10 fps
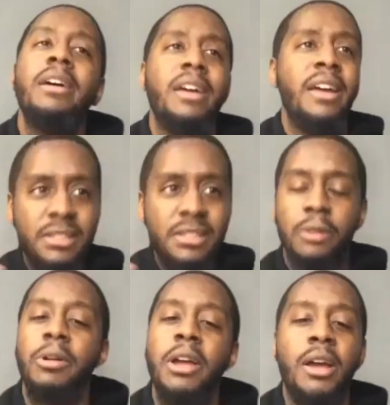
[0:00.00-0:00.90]

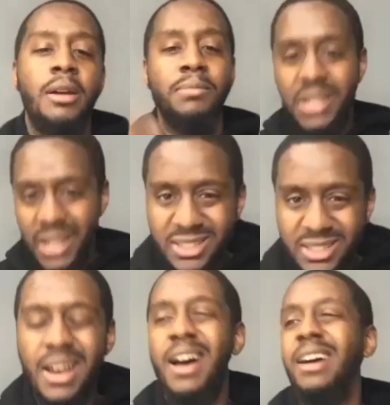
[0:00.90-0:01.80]
Instagram,
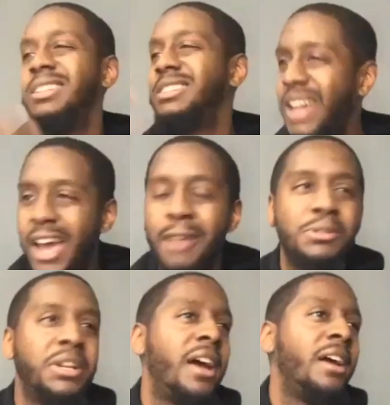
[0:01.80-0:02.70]
TikTok,
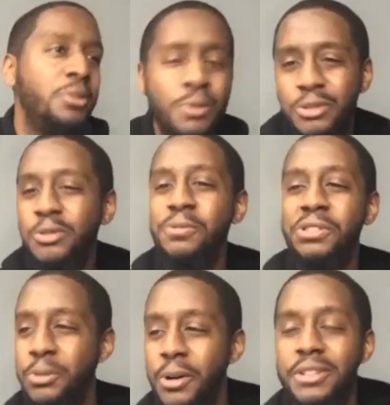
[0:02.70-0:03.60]
Snapchat, YouTube
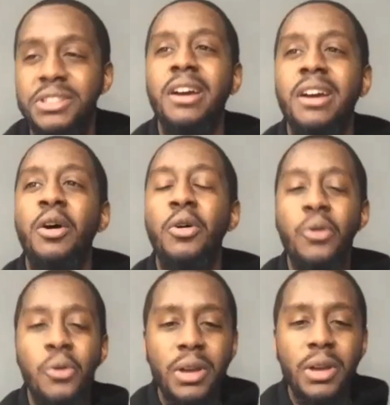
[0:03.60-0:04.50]
Shorts.
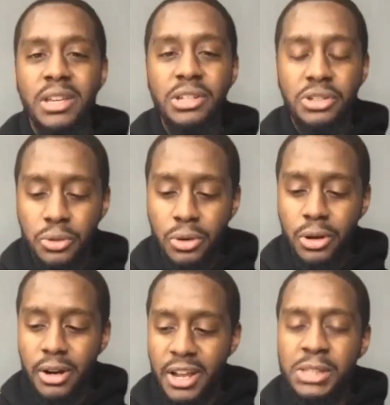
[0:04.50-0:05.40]
Who is
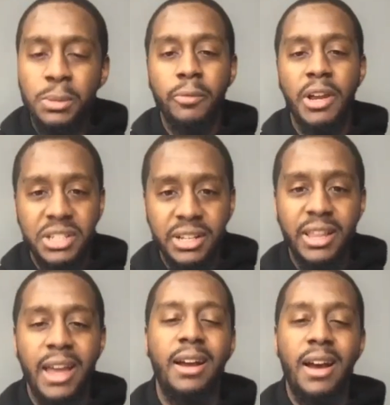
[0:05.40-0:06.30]
your inspiration in
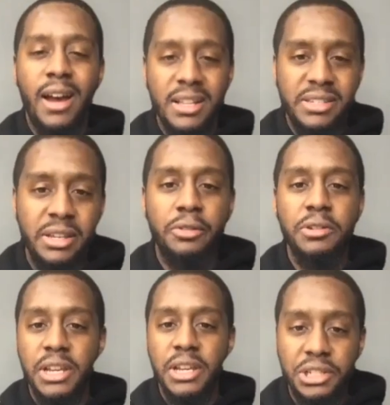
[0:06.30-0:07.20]
that content
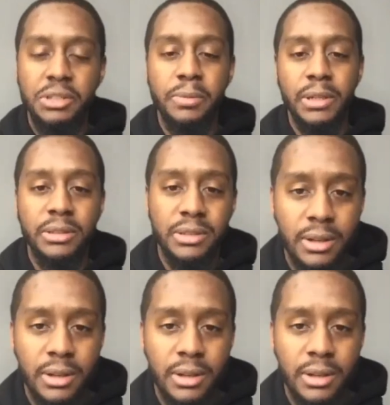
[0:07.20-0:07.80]
creation space?